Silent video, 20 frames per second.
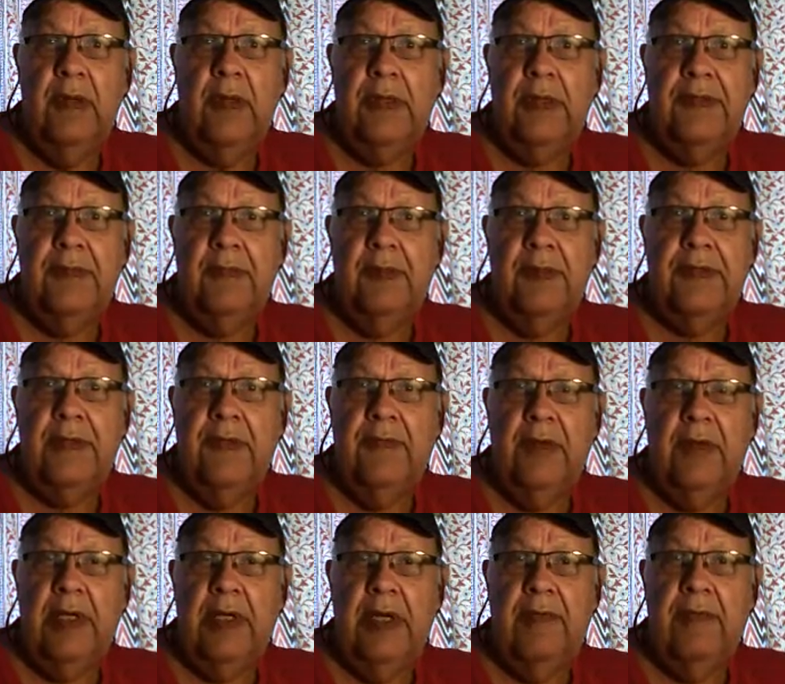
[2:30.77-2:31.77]
that's
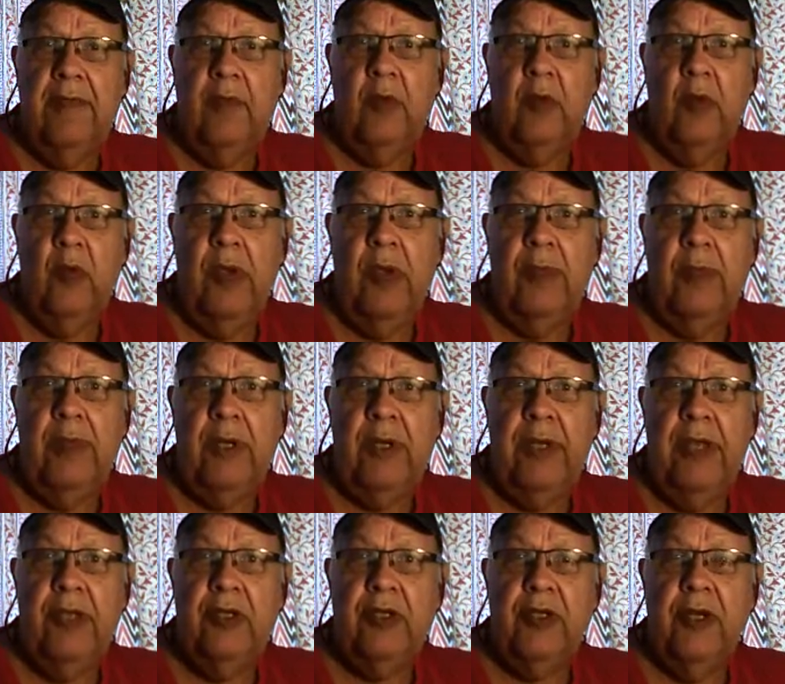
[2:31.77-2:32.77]
specifically for your
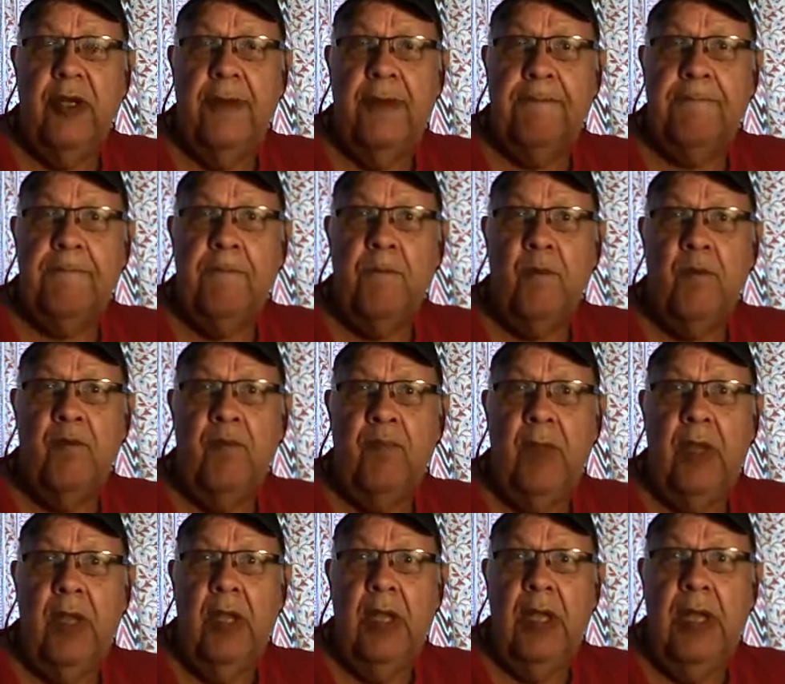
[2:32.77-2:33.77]
application.
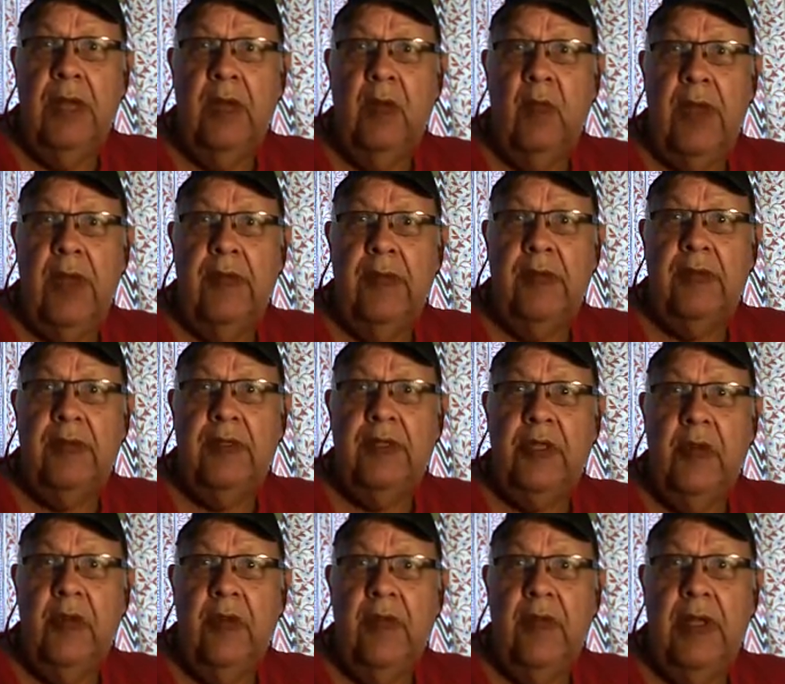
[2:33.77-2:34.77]
Anyway, the
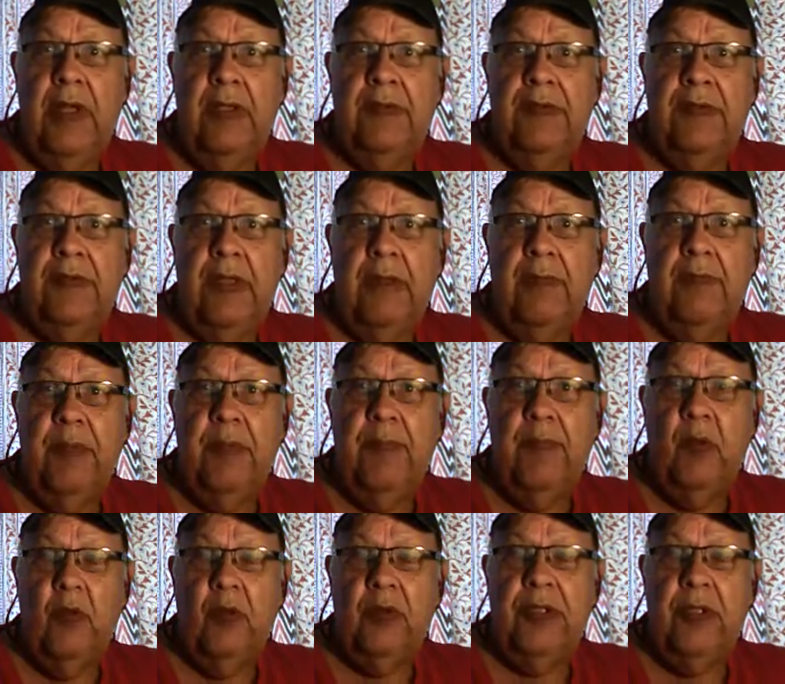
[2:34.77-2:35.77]
two
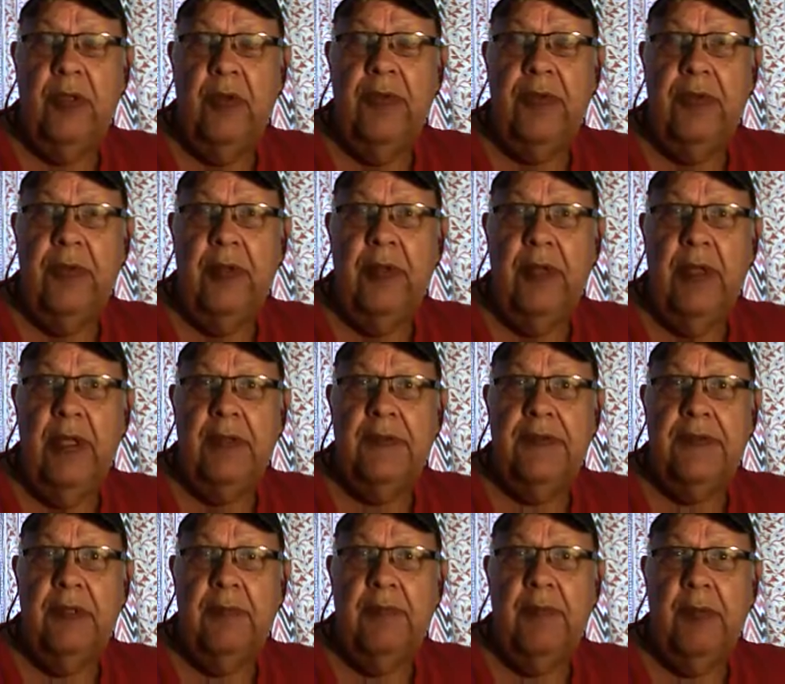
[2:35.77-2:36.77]
or three
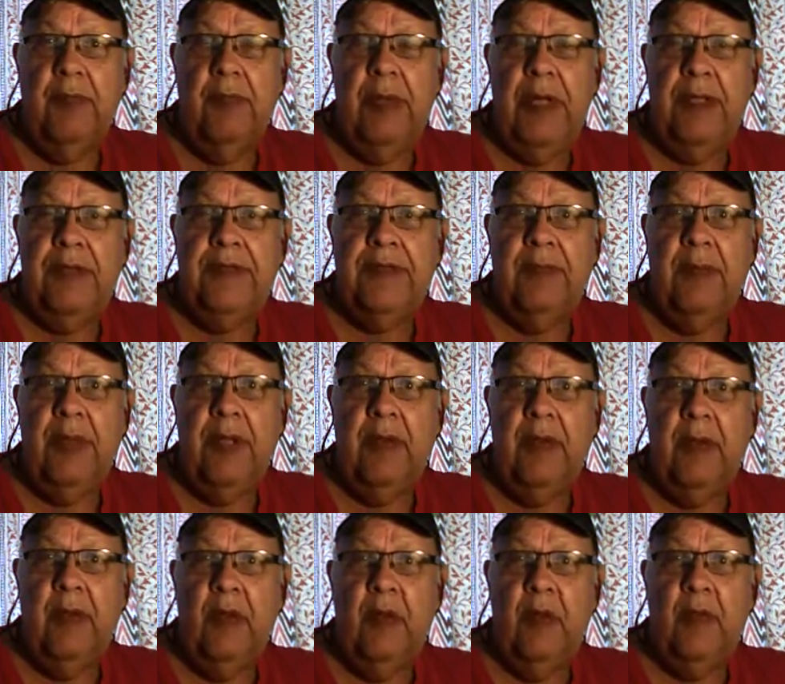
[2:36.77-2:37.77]
things that perplexed me in
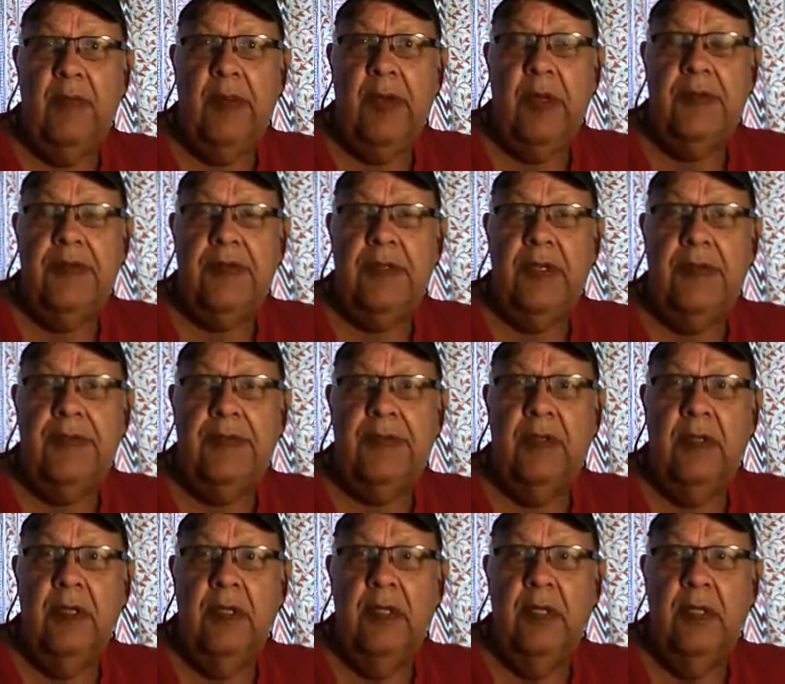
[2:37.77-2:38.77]
the whole process
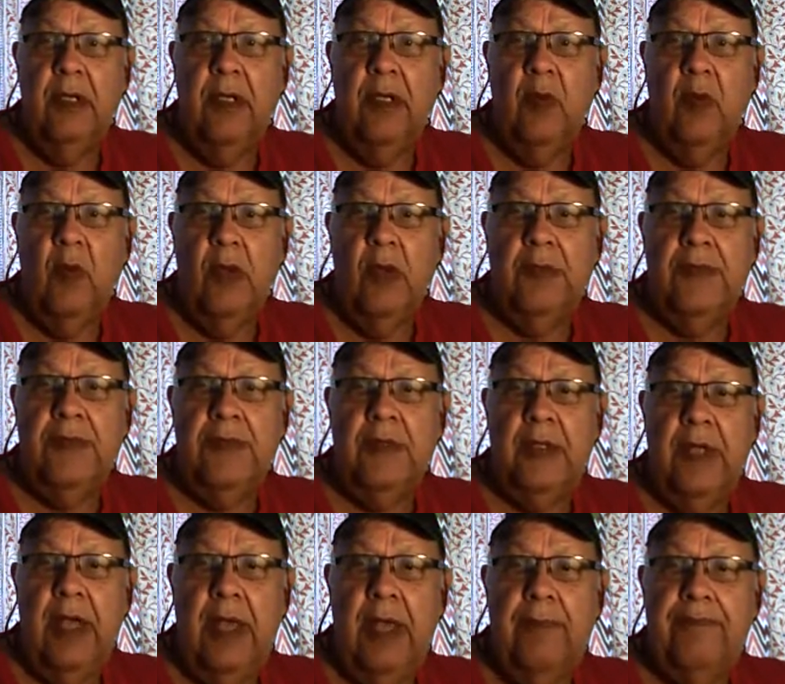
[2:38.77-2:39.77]
was